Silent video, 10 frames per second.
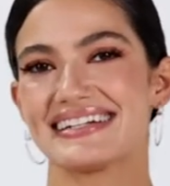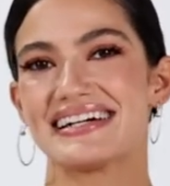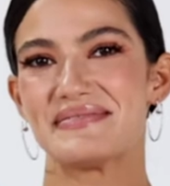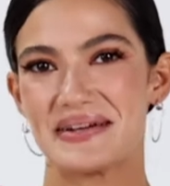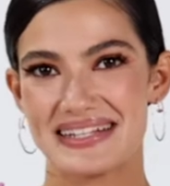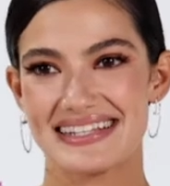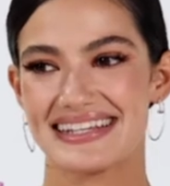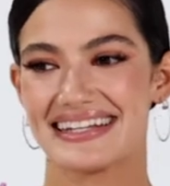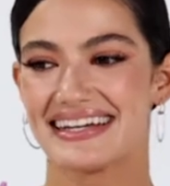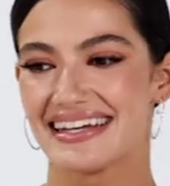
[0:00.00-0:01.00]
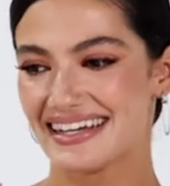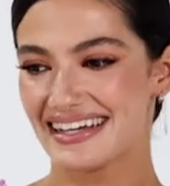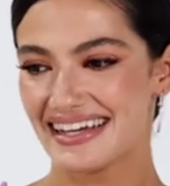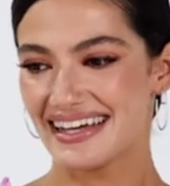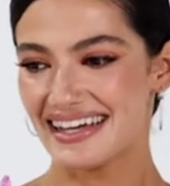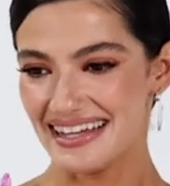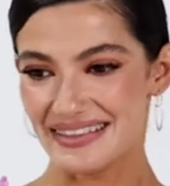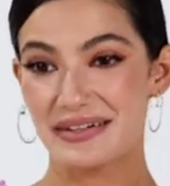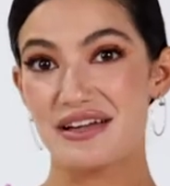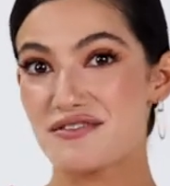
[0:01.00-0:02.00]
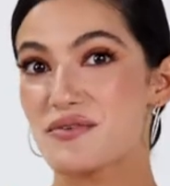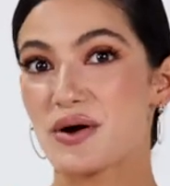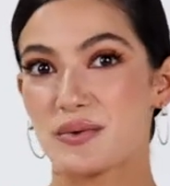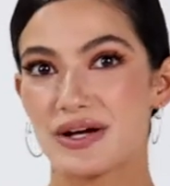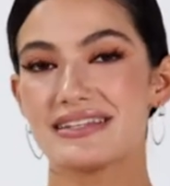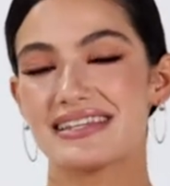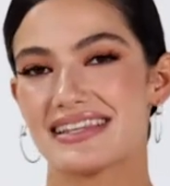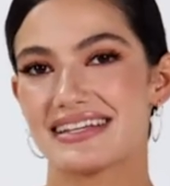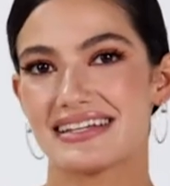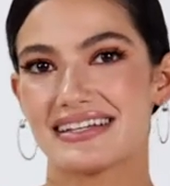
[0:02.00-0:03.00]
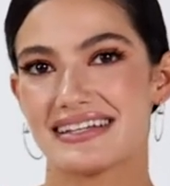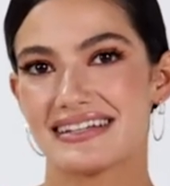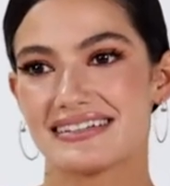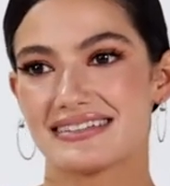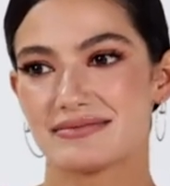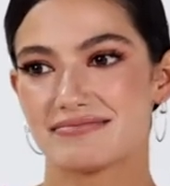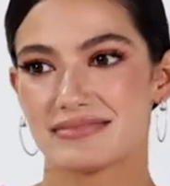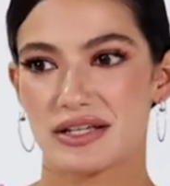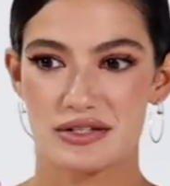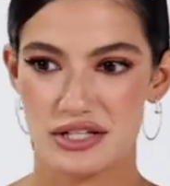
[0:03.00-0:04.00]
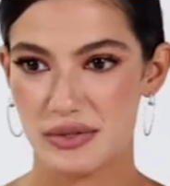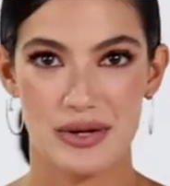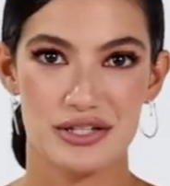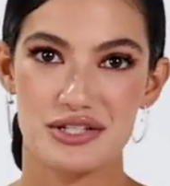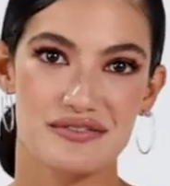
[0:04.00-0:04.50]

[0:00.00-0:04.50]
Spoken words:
I'm honestly looking forward to the continuation